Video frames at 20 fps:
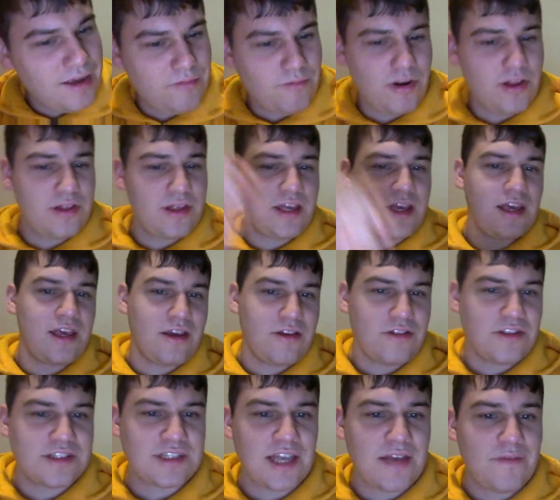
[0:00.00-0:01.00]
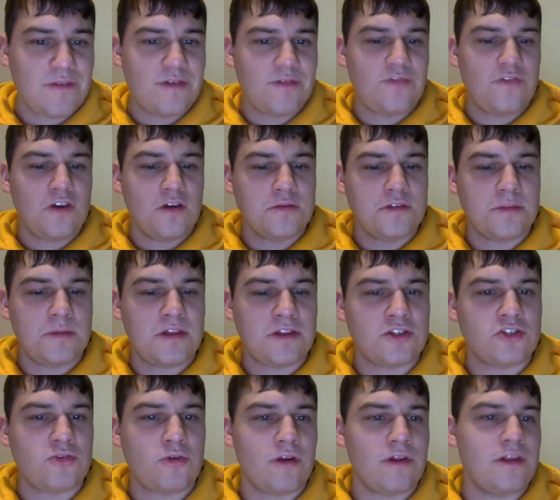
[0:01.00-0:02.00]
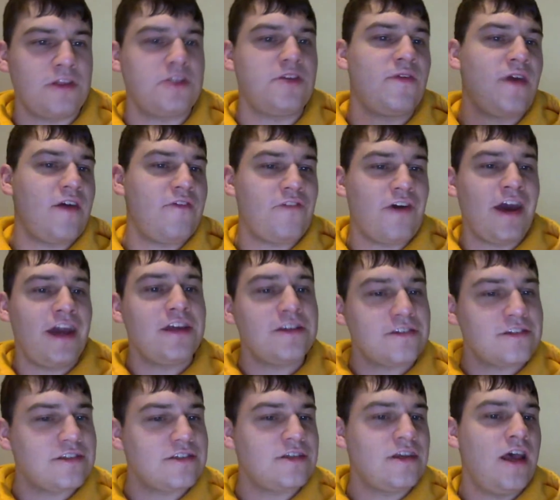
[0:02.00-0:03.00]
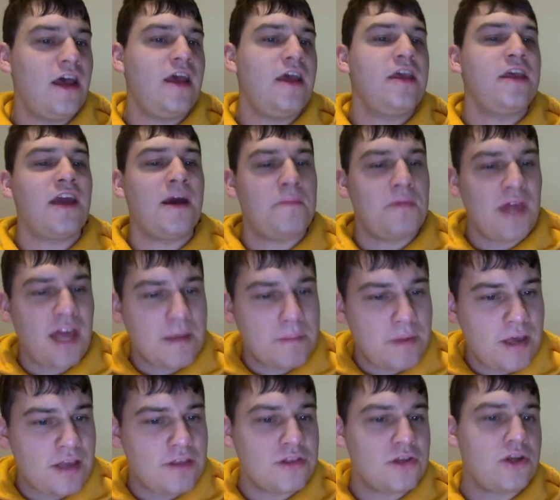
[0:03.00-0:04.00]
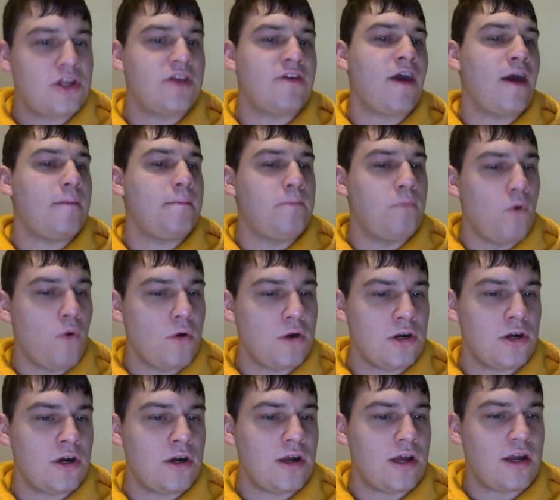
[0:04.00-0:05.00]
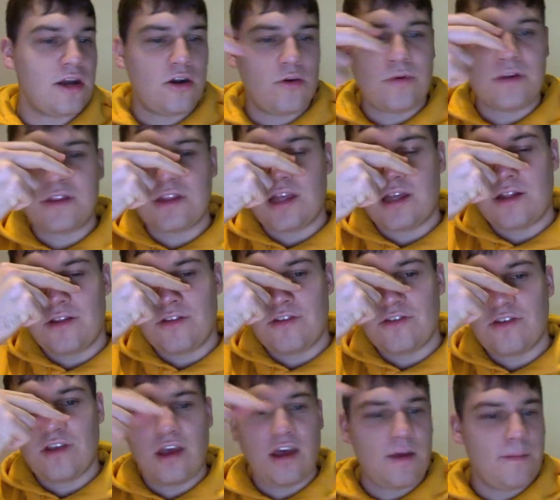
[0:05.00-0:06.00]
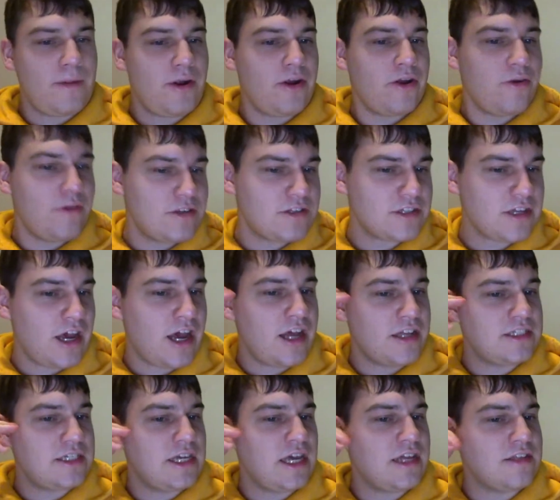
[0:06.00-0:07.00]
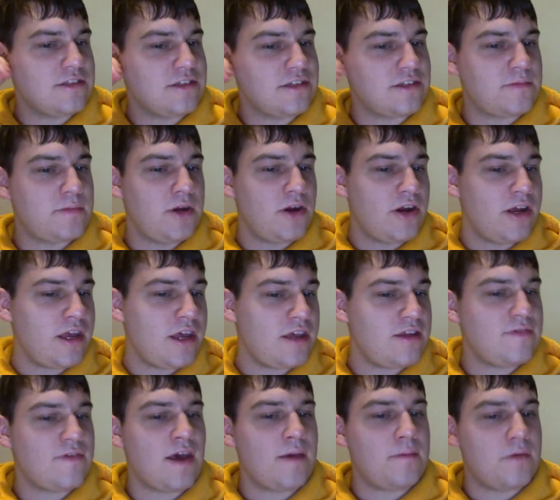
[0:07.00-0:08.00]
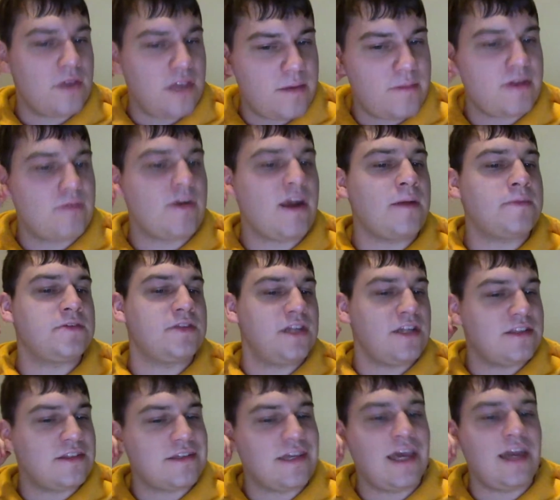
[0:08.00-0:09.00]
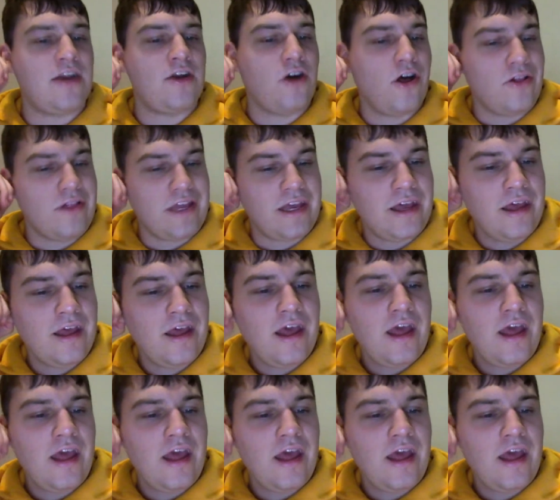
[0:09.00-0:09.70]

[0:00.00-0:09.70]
Really, the seven films that made the short list, you've got Vice, you got Black Panther, you got Border, I don't know what that is, Mary Queen of Scots, you got Suspiria, you've got Bohemian Rhapsody, and Stan and Ollie.